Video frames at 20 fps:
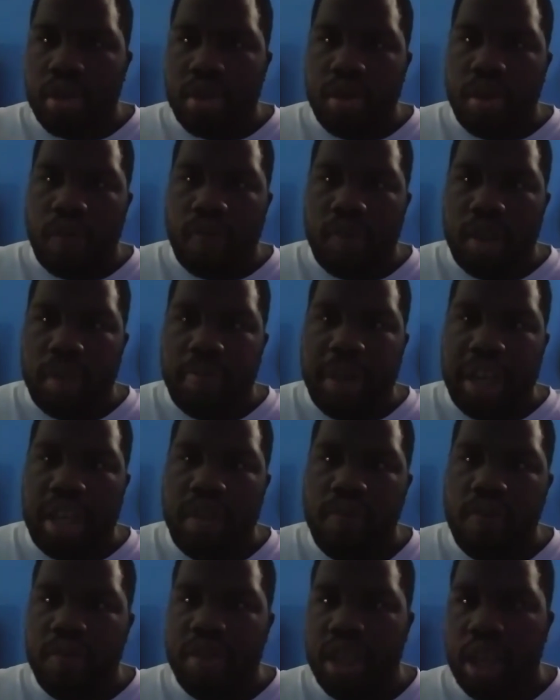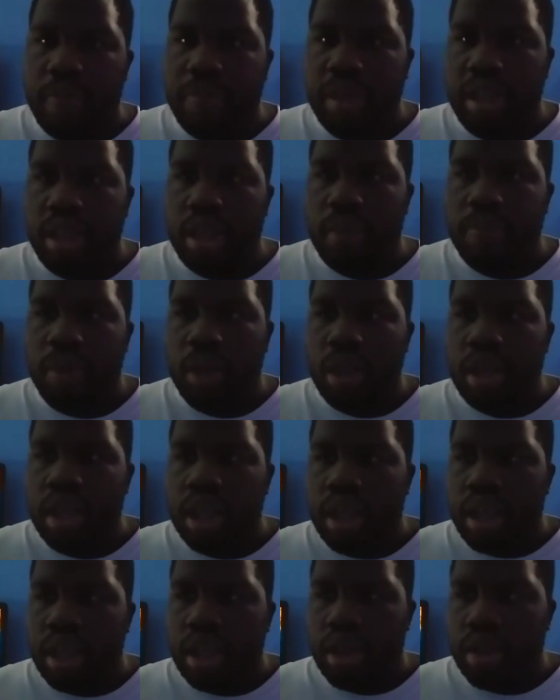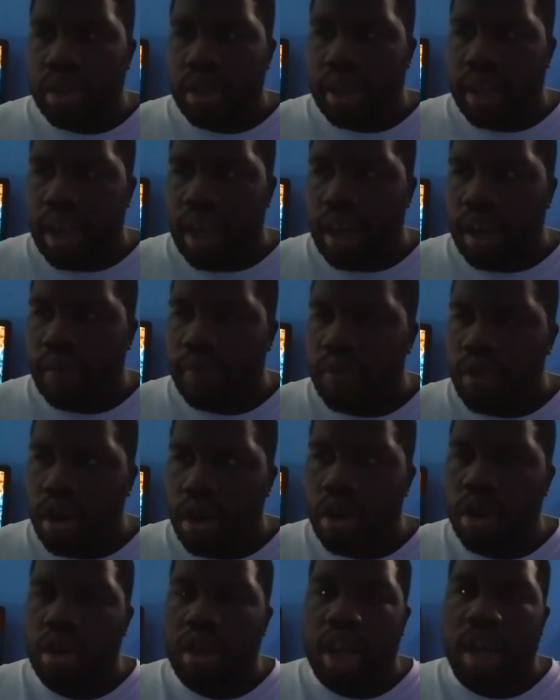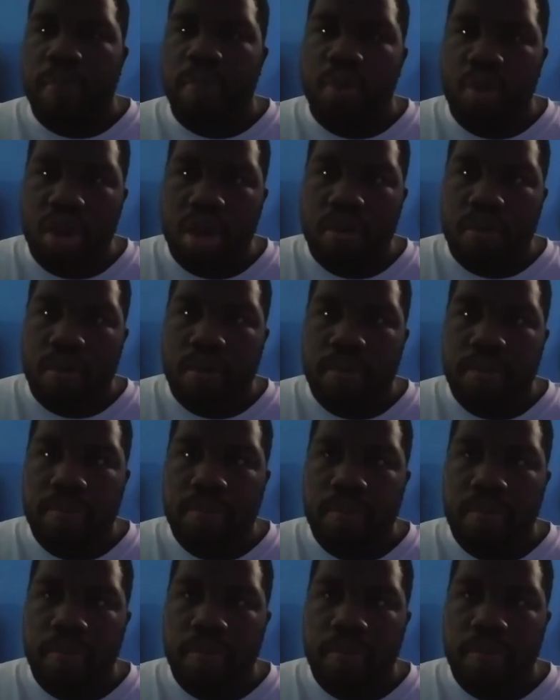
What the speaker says: two for the SmackDown Women's Championship. You also gotta have RK-Bro